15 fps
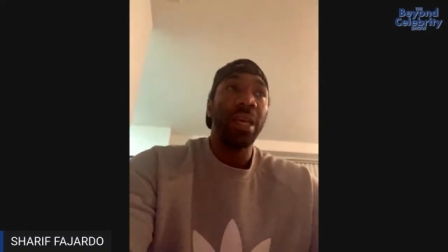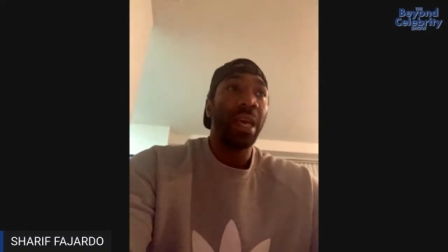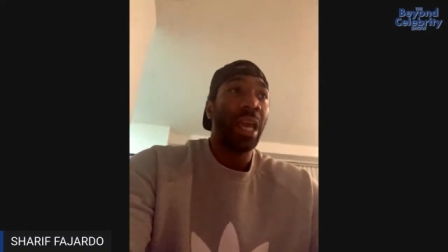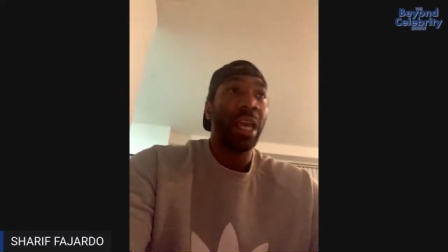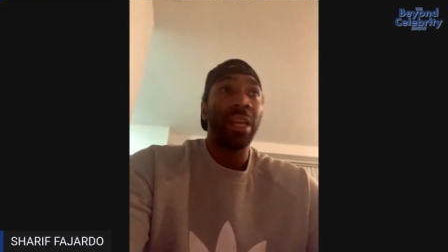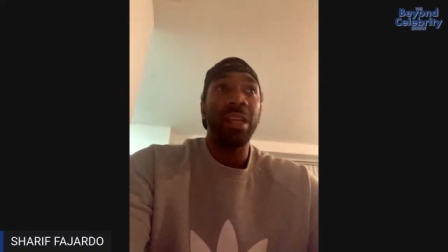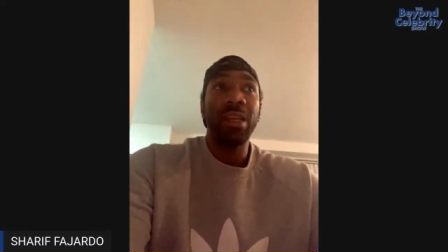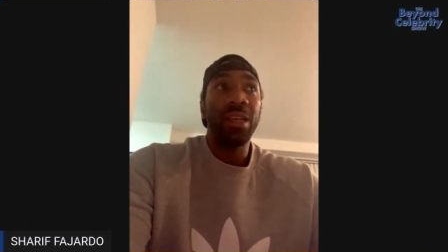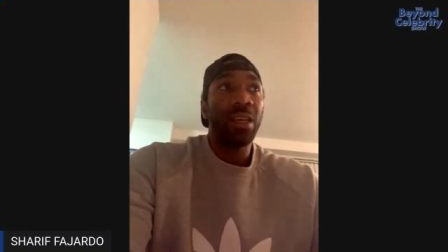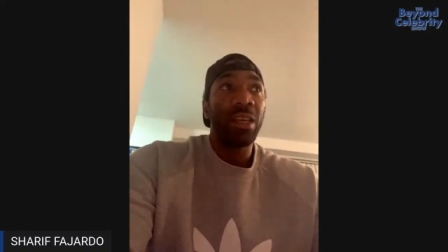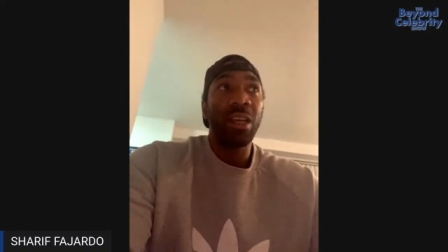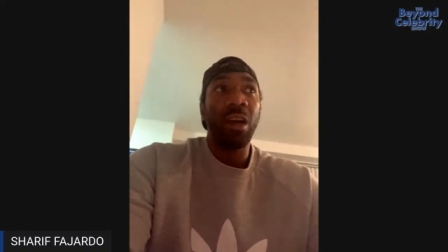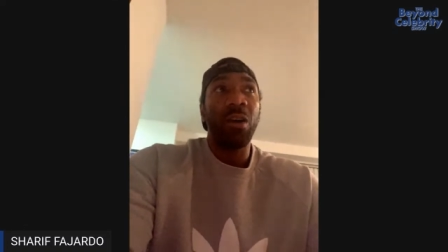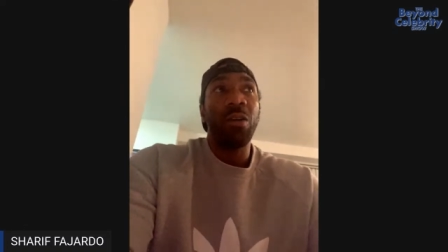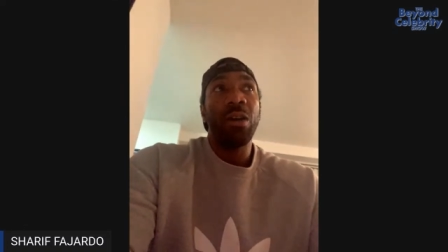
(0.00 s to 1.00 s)
And
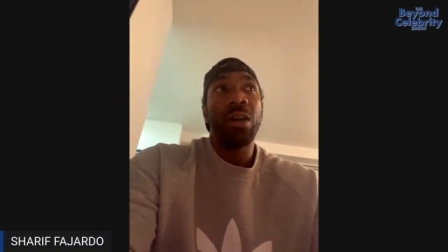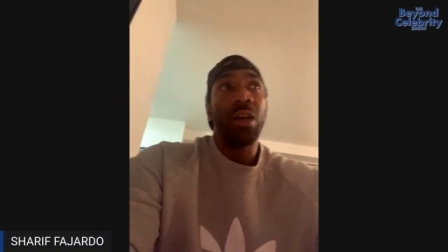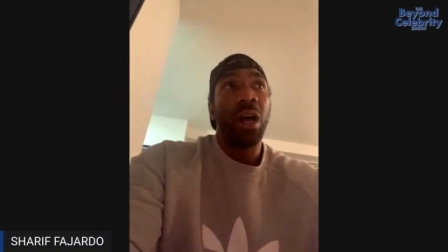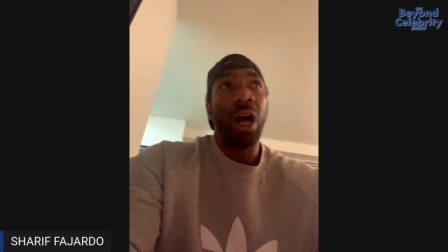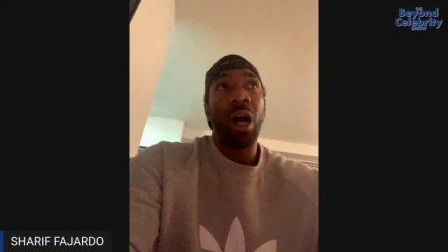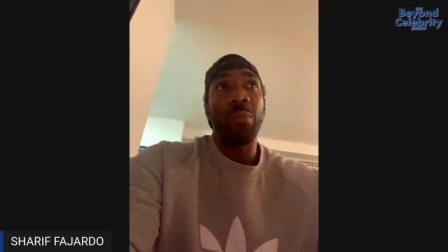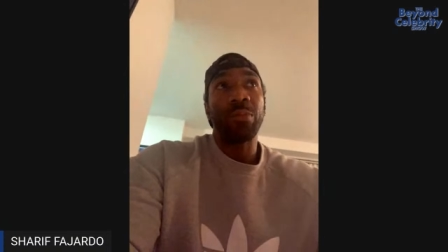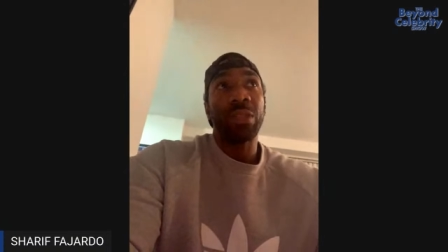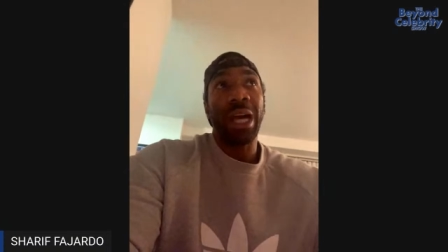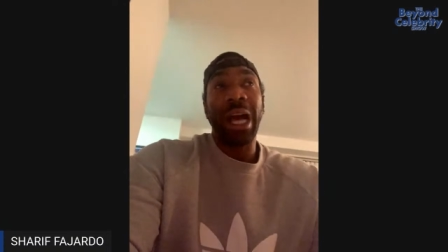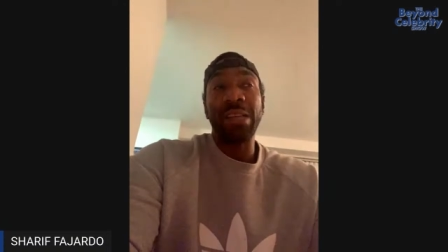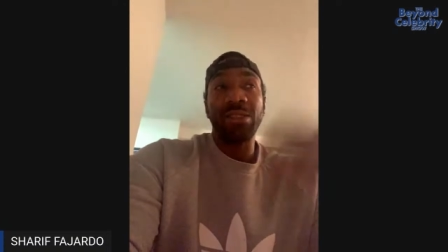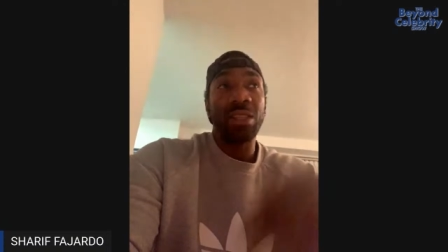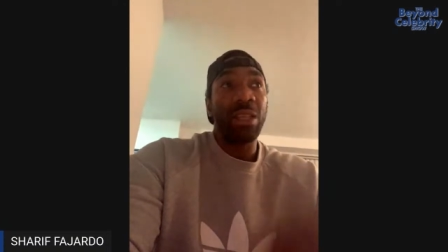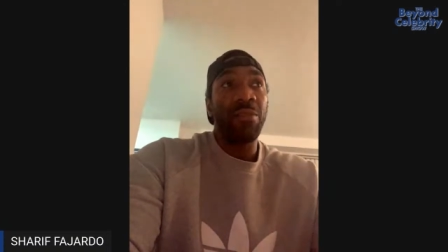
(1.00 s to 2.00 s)

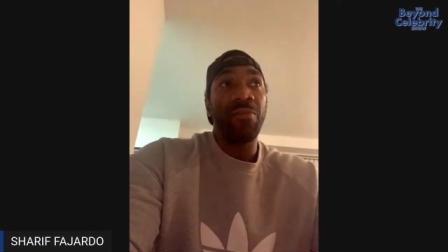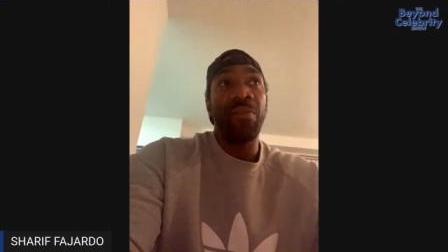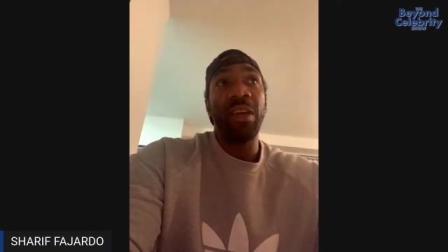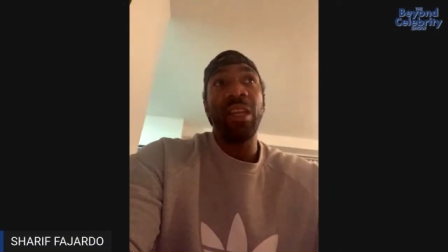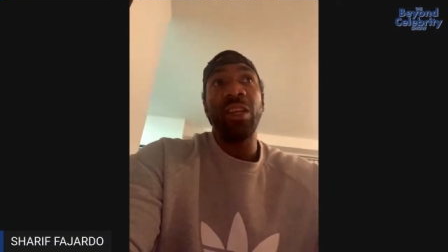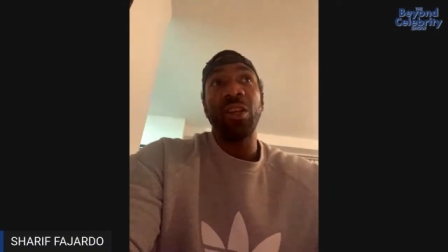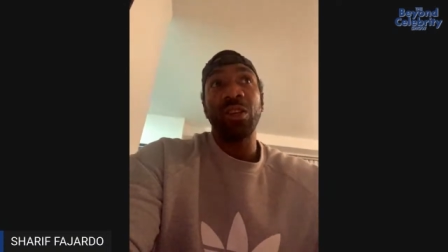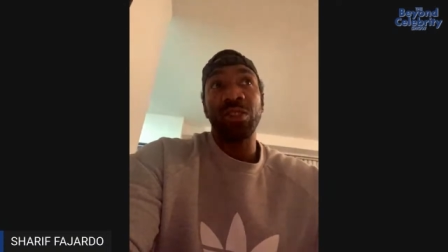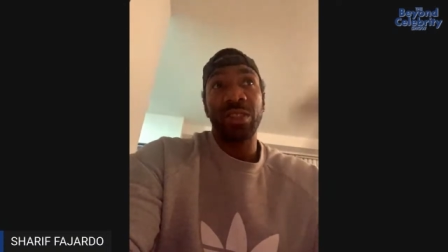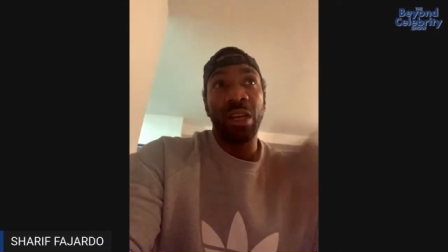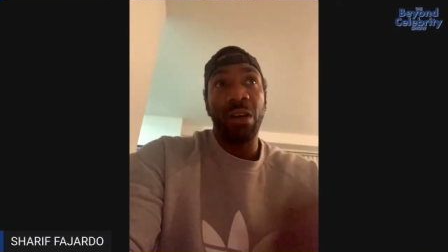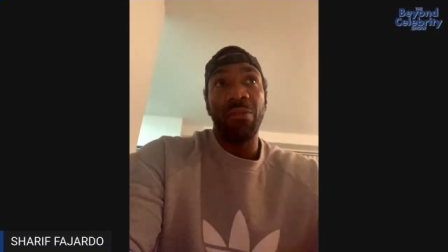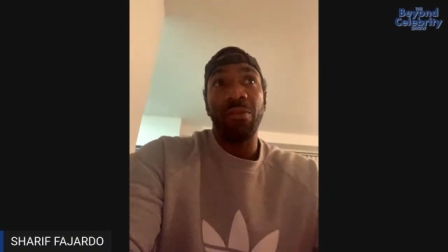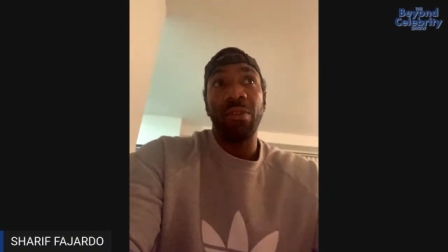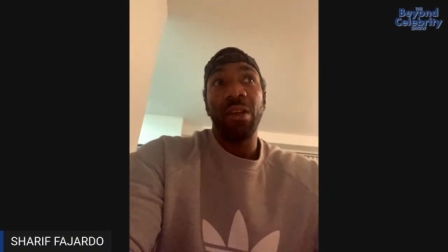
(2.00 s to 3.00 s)
constantly feeding
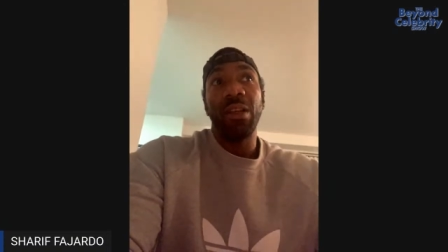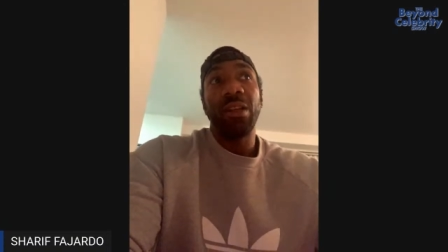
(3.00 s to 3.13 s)
yourself